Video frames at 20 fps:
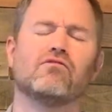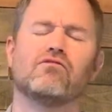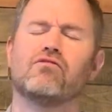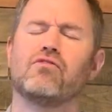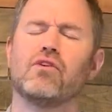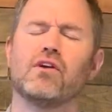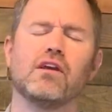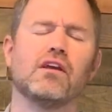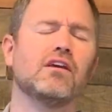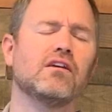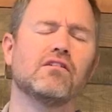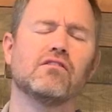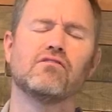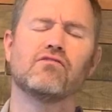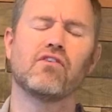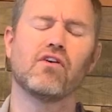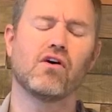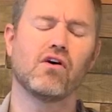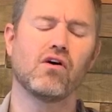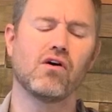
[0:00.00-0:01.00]
free
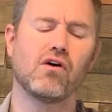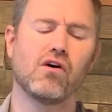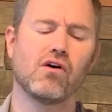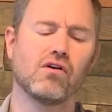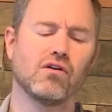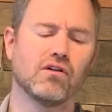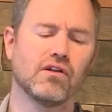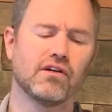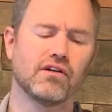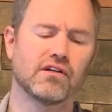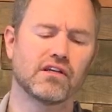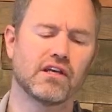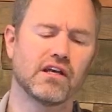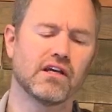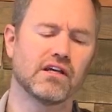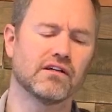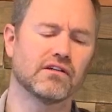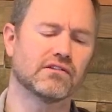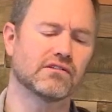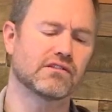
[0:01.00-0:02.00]
of all her
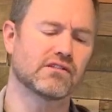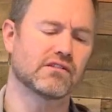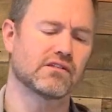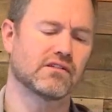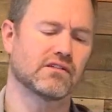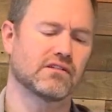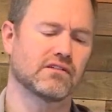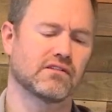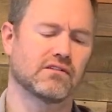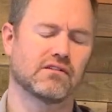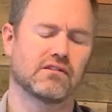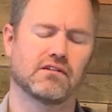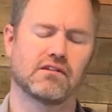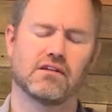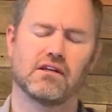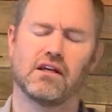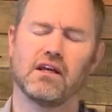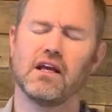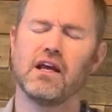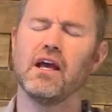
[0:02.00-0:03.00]
guilt,
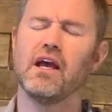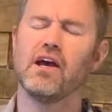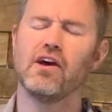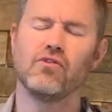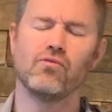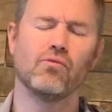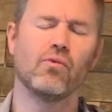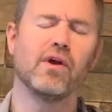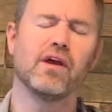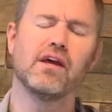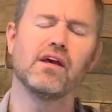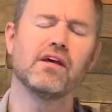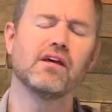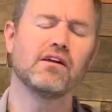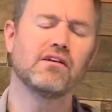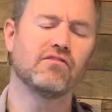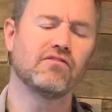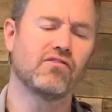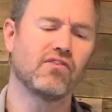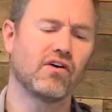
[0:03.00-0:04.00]
and
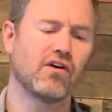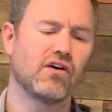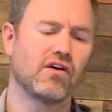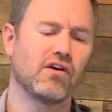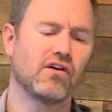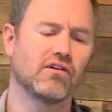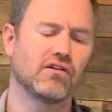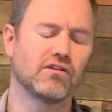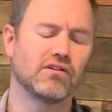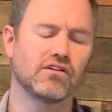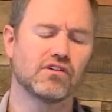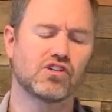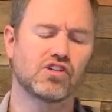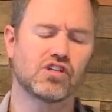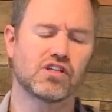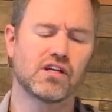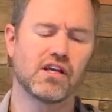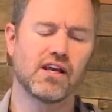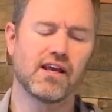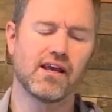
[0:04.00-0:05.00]
rid of all her
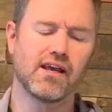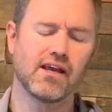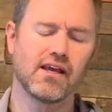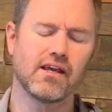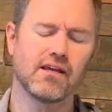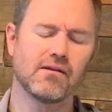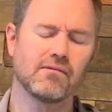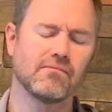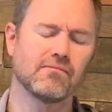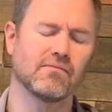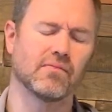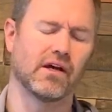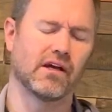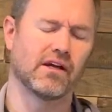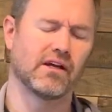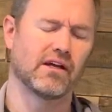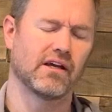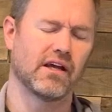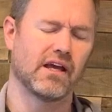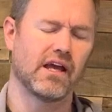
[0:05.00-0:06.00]
shame,
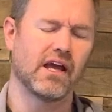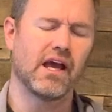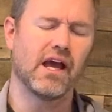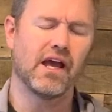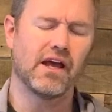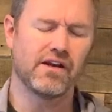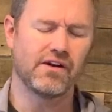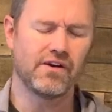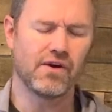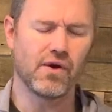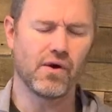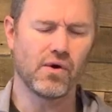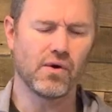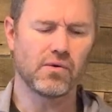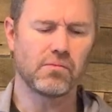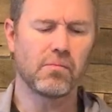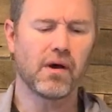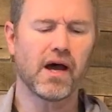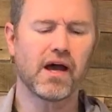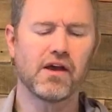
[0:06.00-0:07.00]

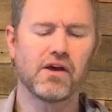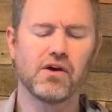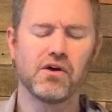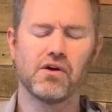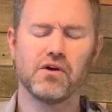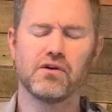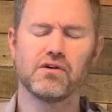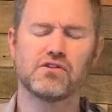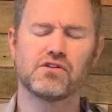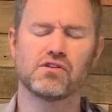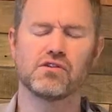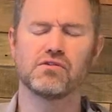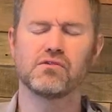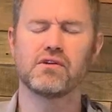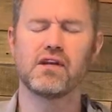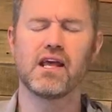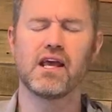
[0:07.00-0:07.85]
known by her truth.